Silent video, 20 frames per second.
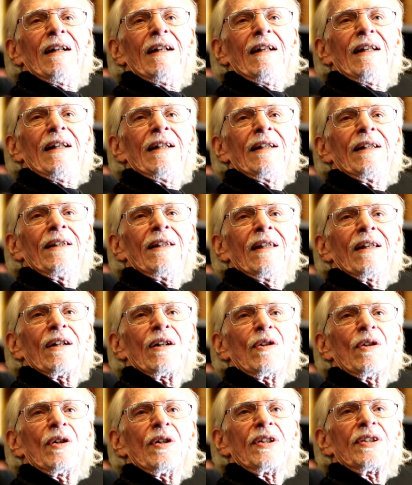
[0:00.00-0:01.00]
In the
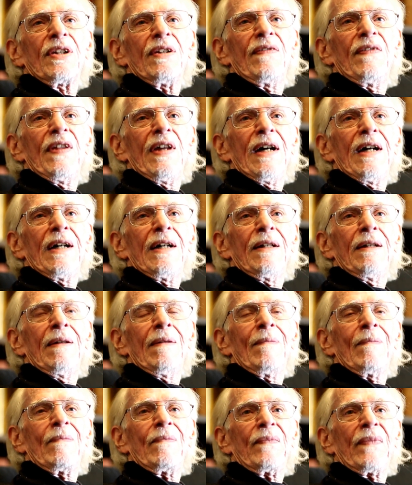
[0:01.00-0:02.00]
course of that,
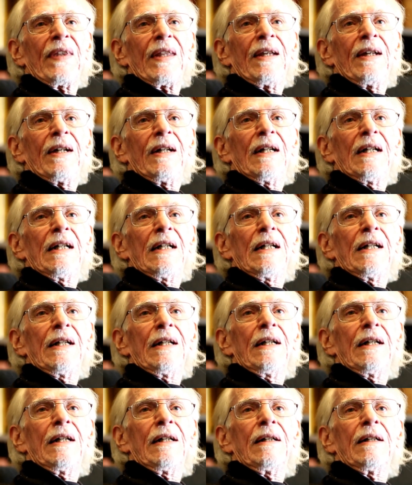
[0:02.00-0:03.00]

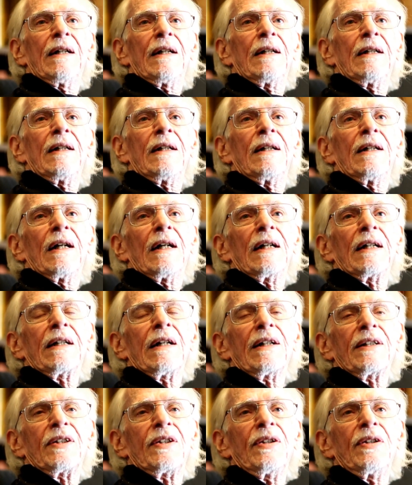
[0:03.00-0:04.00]
I
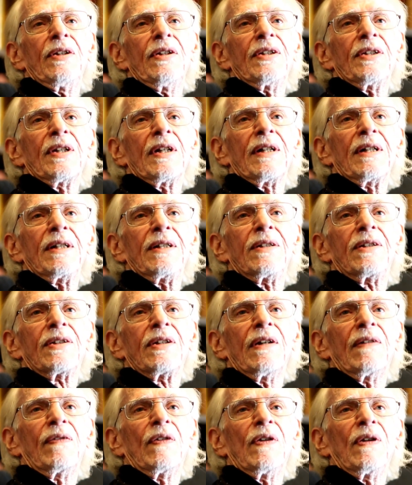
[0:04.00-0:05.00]
got to design
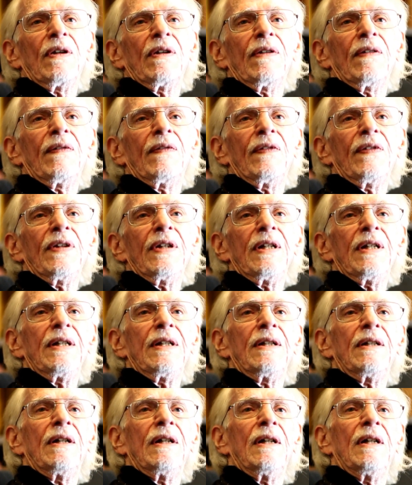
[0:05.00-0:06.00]
several of the
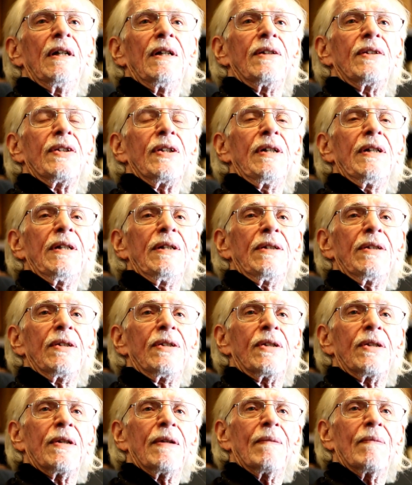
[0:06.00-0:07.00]

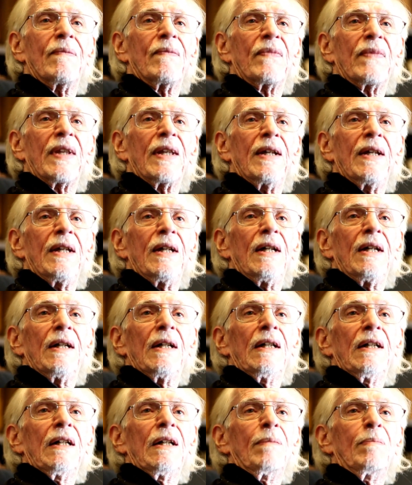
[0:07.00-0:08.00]
scenes
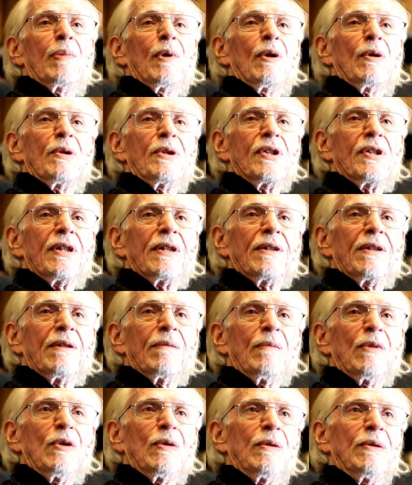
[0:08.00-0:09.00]
approaching the
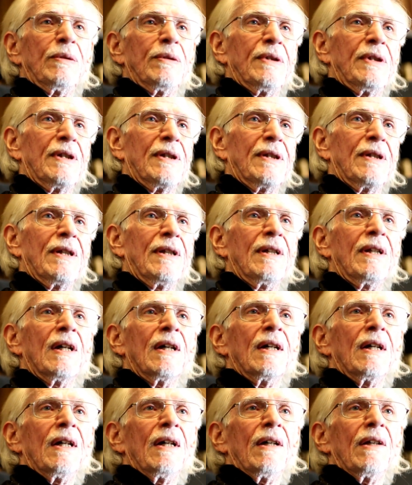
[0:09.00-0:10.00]
moon,
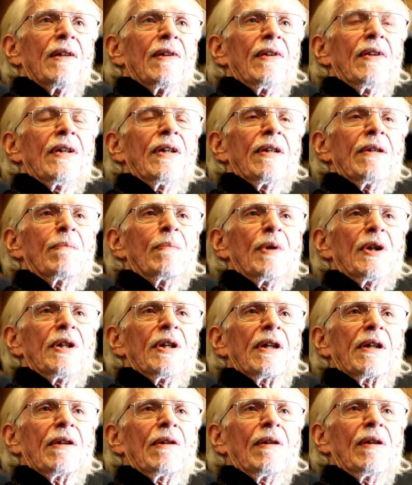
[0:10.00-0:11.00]
and
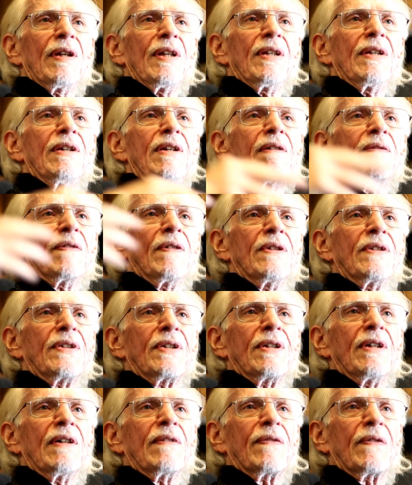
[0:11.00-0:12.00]
particularly the different
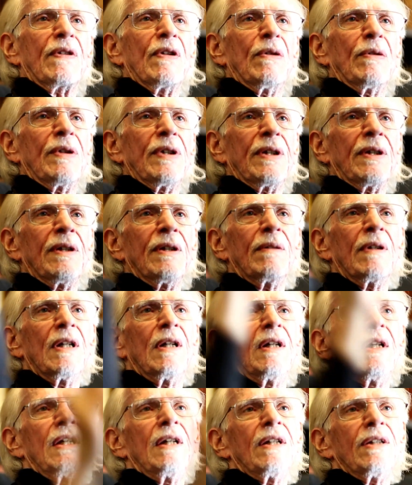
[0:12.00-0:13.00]
stuff going
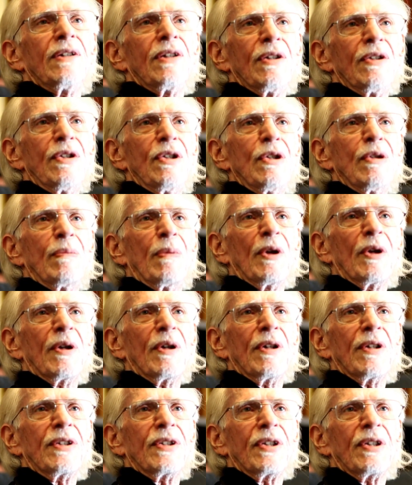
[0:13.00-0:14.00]
to Jupiter
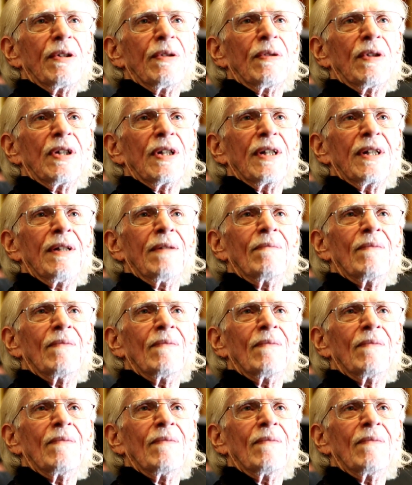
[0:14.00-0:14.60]
and so on.